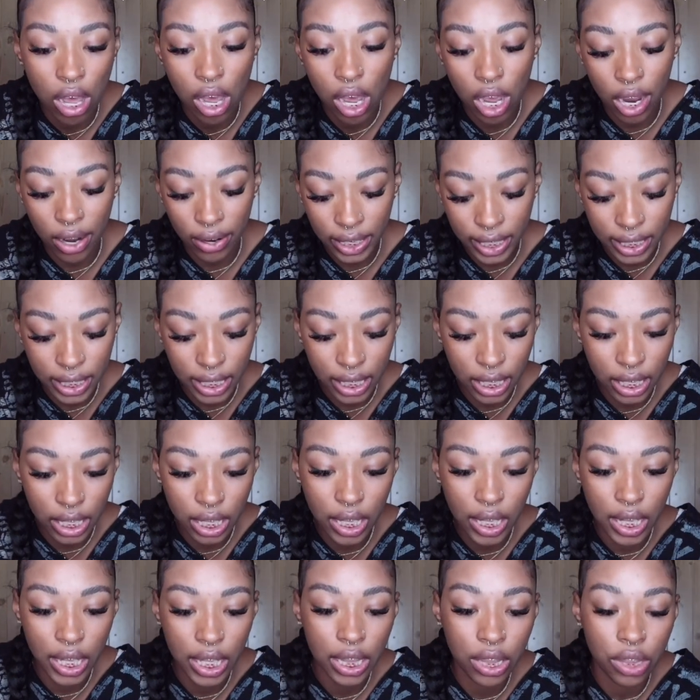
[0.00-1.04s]
all right
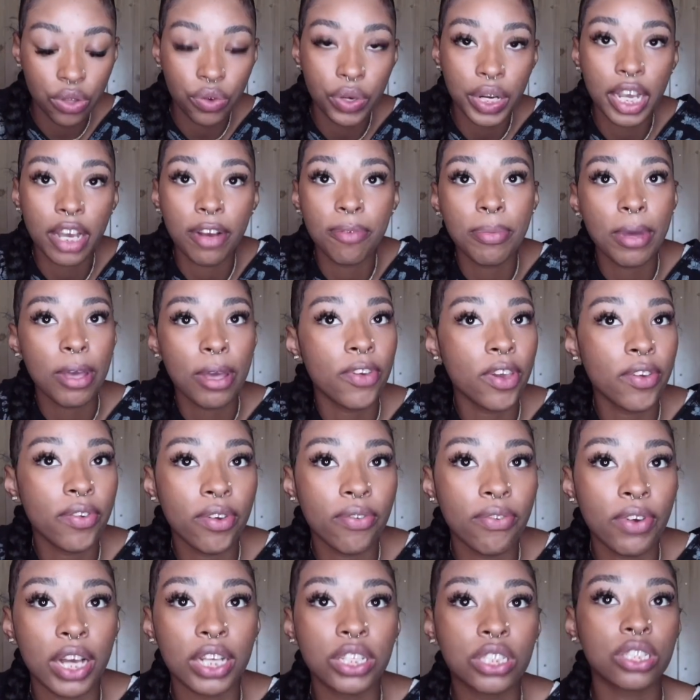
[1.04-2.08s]
and three of my favorite
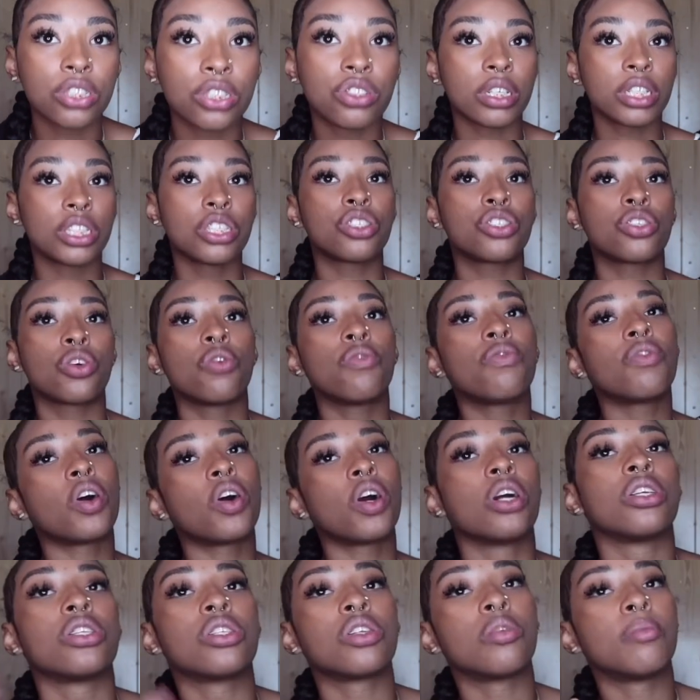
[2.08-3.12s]
fashion trends so
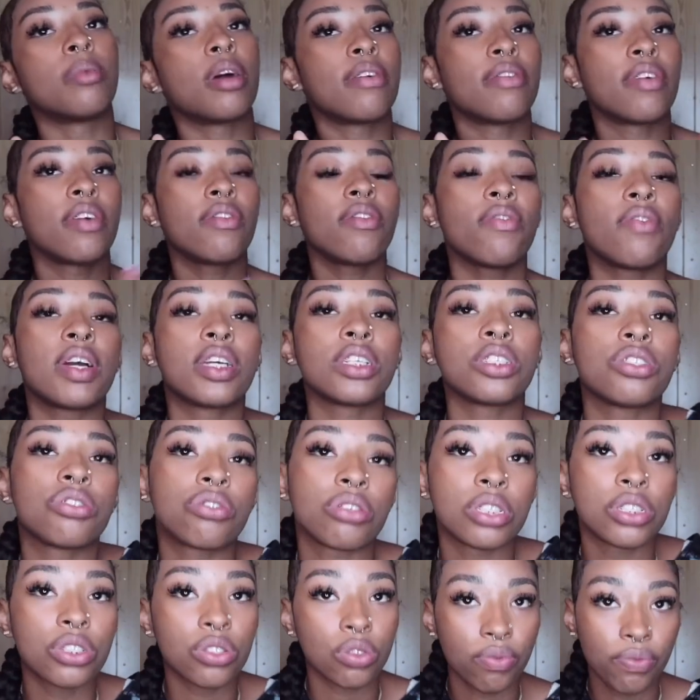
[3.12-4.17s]
far so my favorite fashion
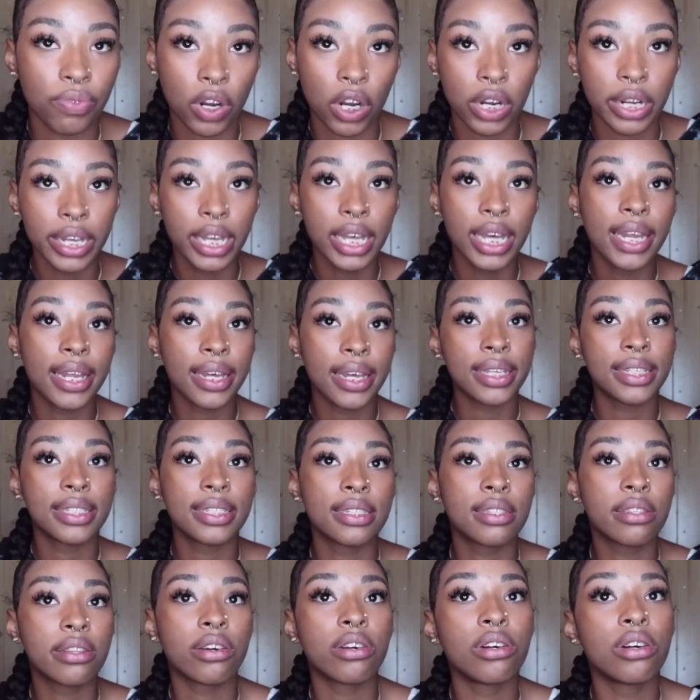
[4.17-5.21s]
trend so far is
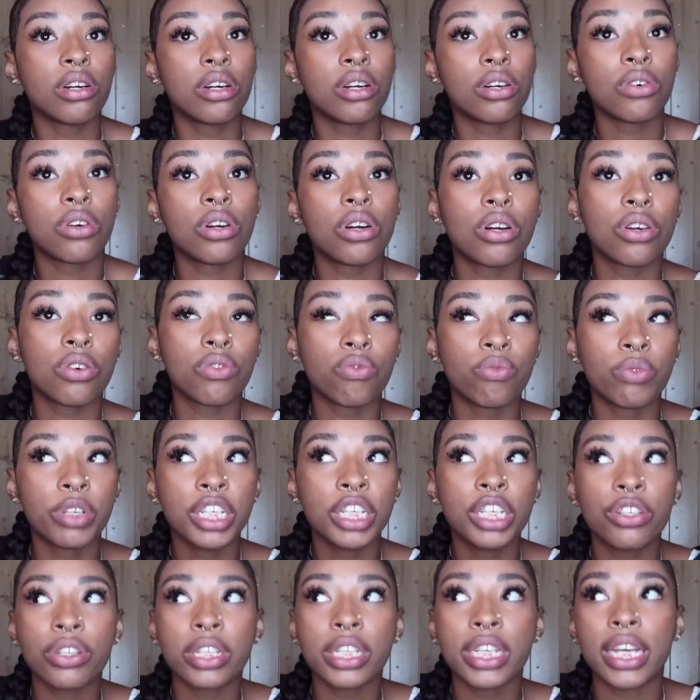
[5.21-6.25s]
the
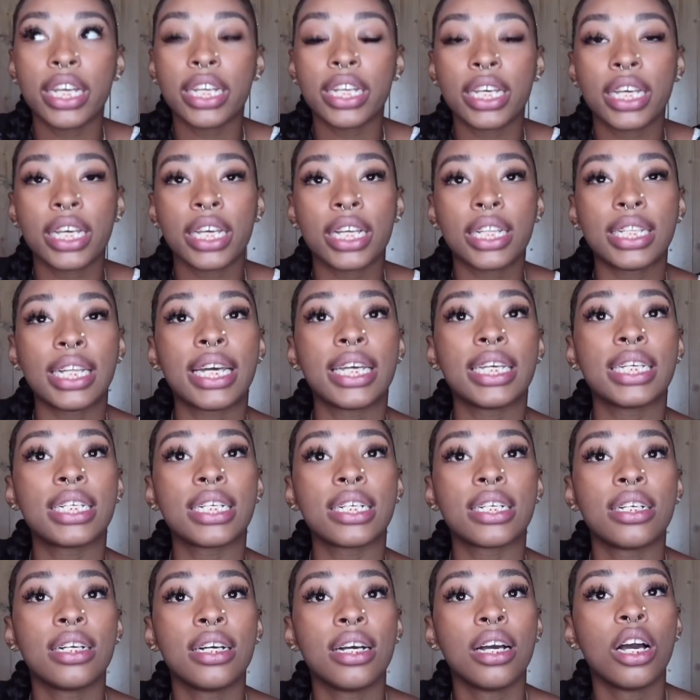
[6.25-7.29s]
recreating like
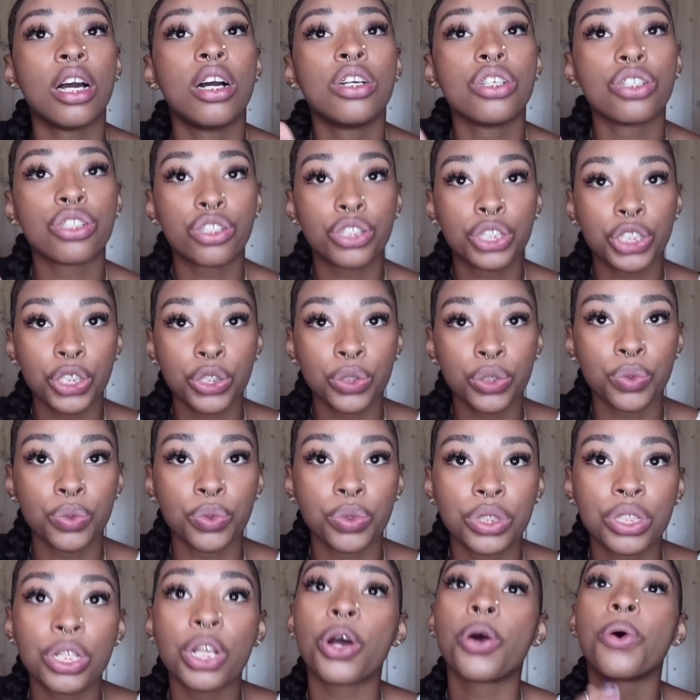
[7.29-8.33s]

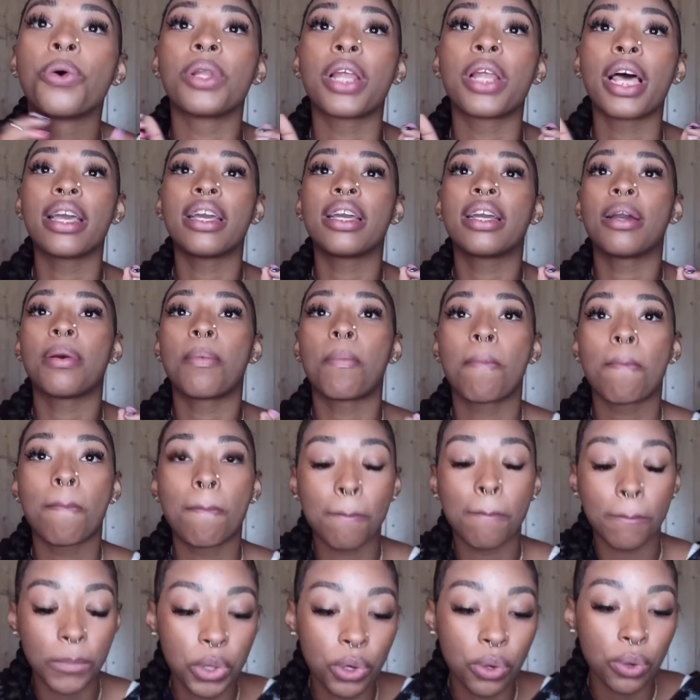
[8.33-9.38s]
shoes so like
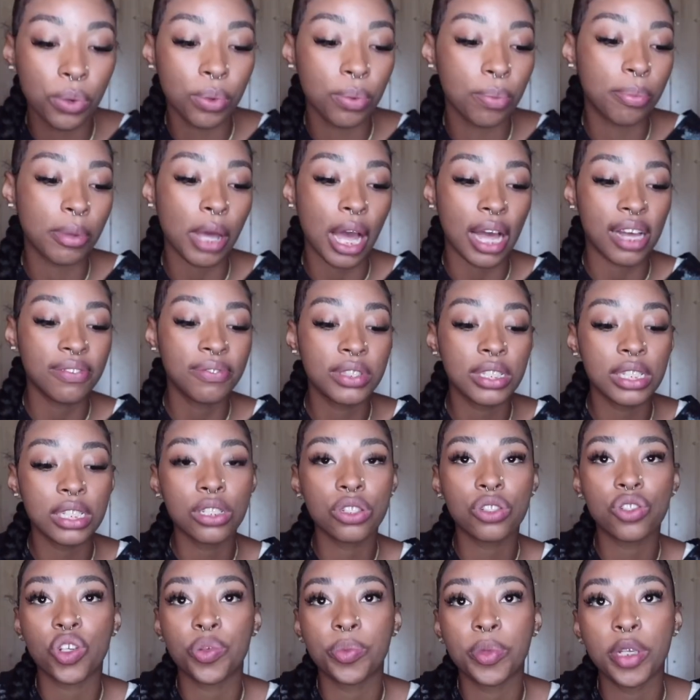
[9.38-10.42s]
you i've seen
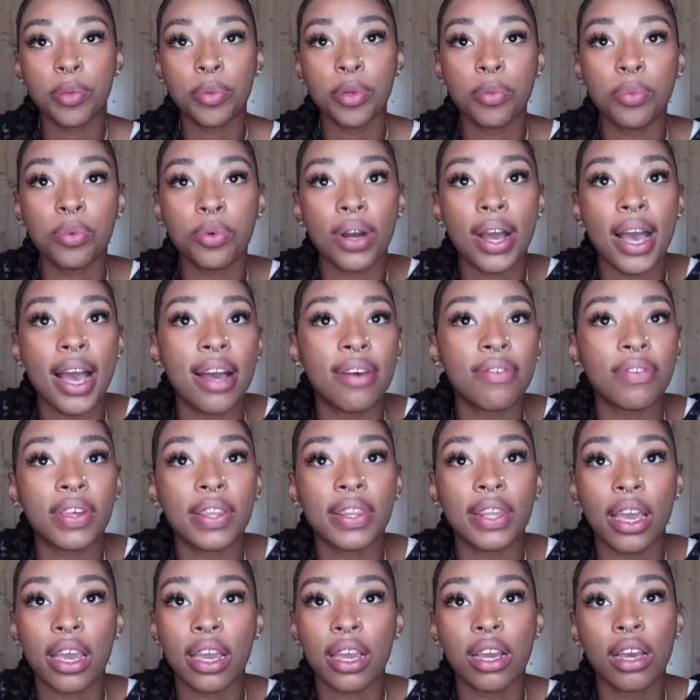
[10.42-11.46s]
so many people having
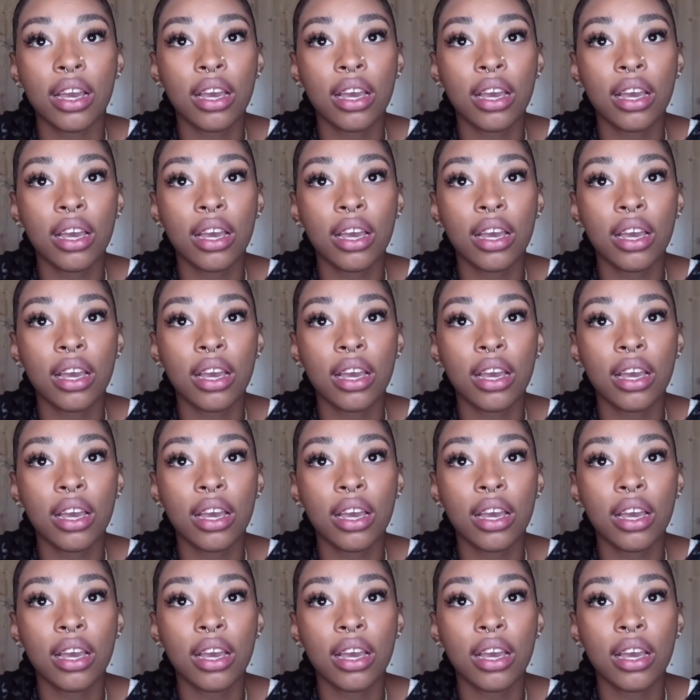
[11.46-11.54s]
like